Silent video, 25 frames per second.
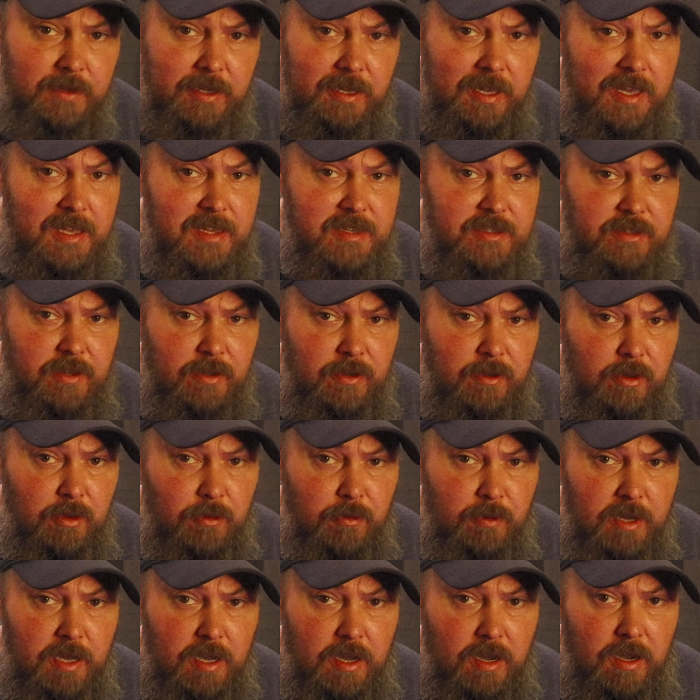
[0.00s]
the gain's all the
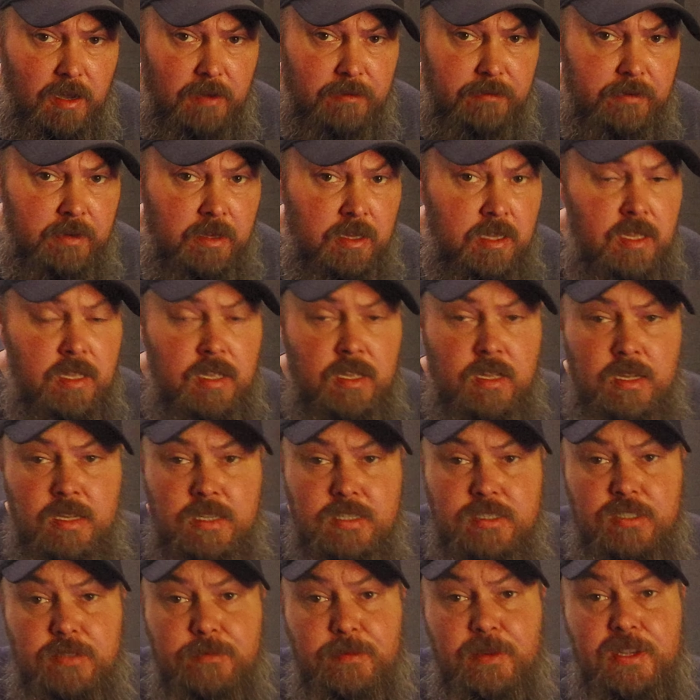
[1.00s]
way off.
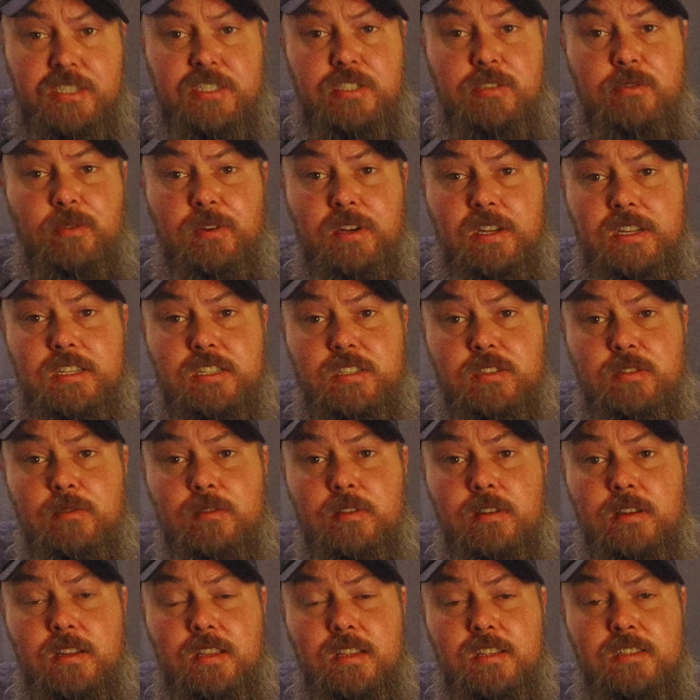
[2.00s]
So basically what it's
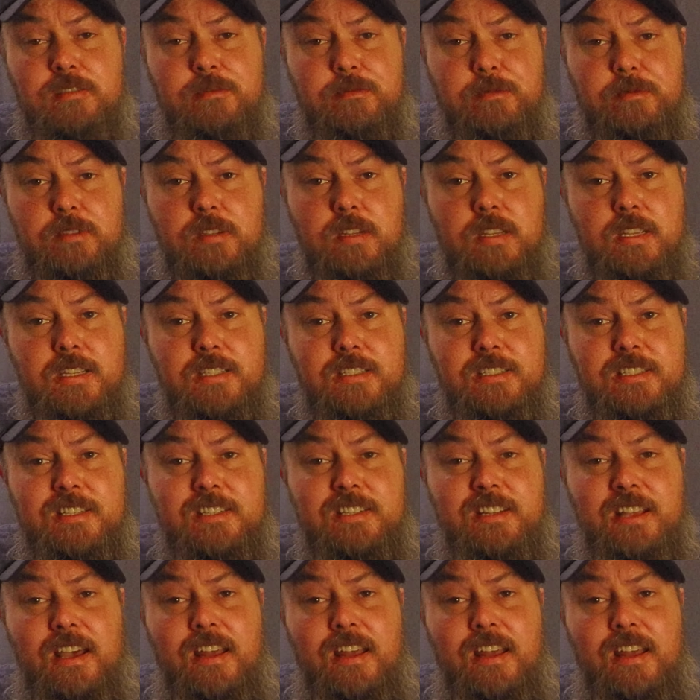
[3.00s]
doing is just